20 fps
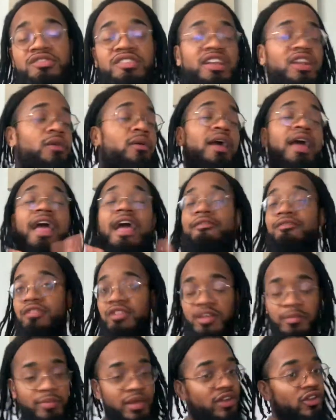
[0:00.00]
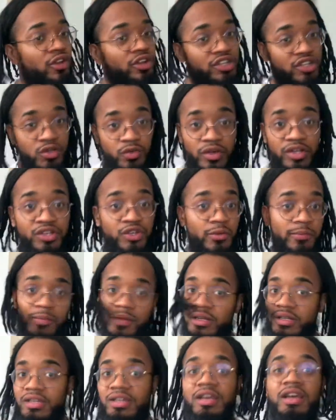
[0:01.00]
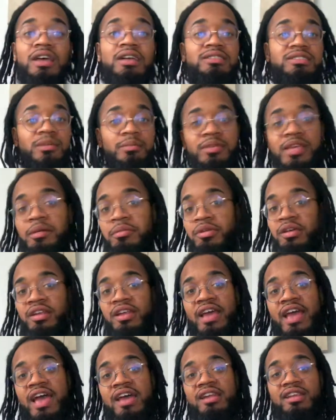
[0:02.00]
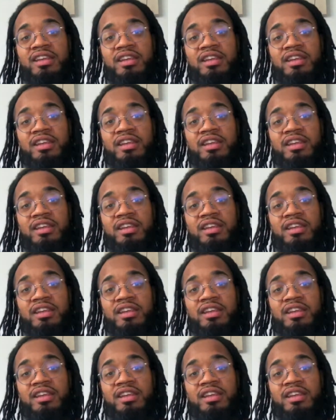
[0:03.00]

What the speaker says: They don't have to depend on you and your money to be able to get ahead.